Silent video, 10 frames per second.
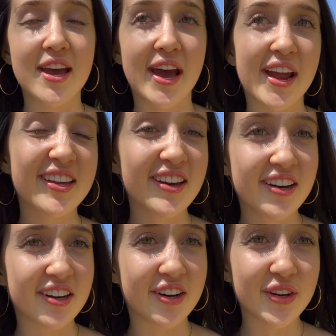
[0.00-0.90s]
I
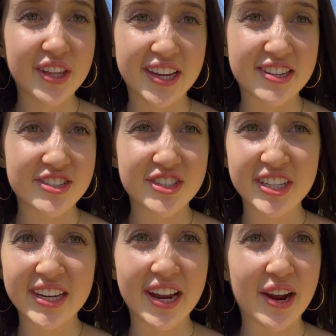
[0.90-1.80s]
cut all that
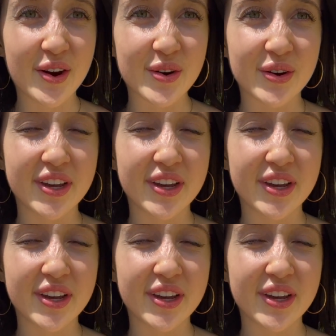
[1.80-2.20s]
shit out,